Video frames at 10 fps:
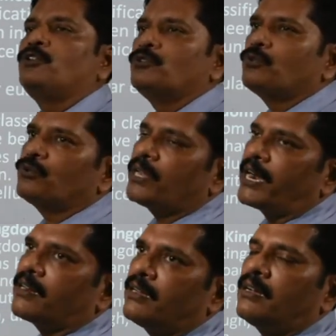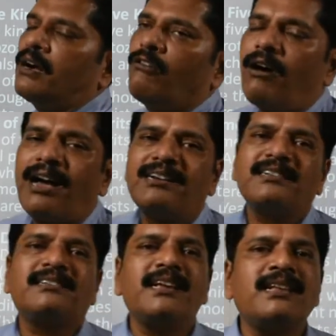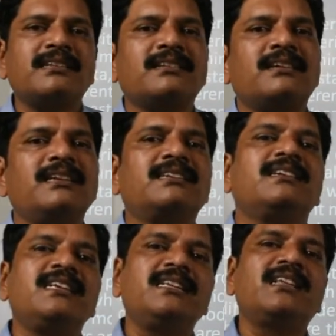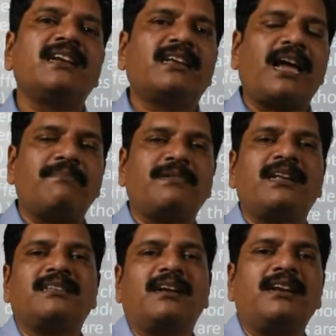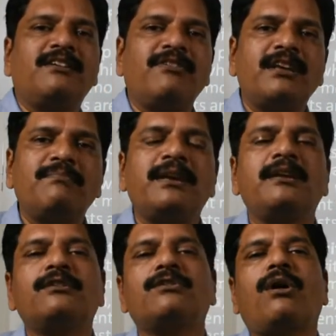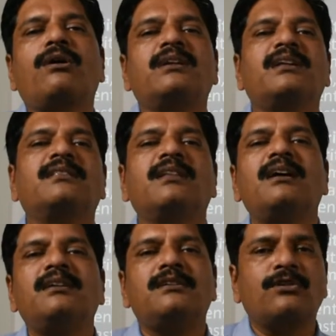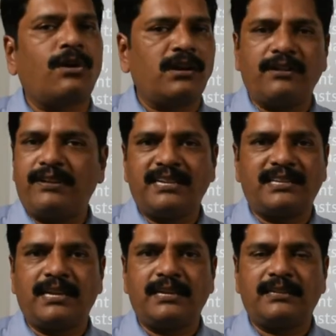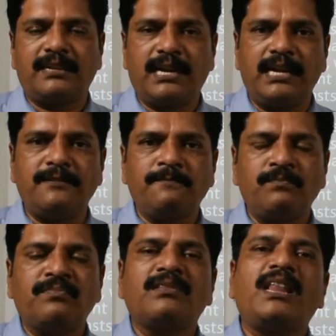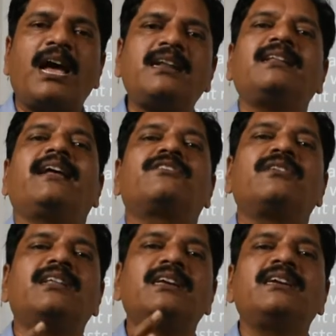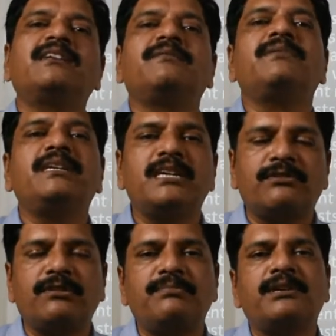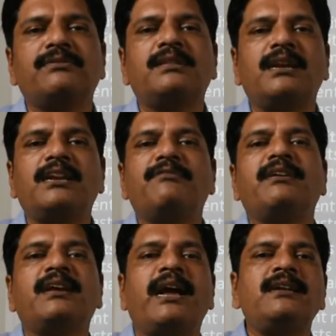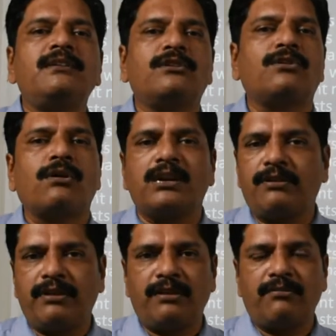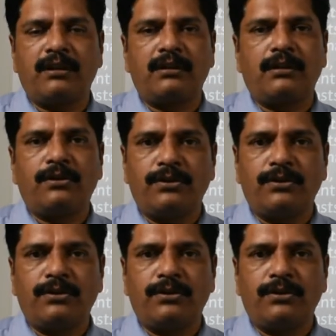You know that viruses is neither kept as a living being nor in the non-living thing. Clear? They are actually the intermediate one between the living and non-living one.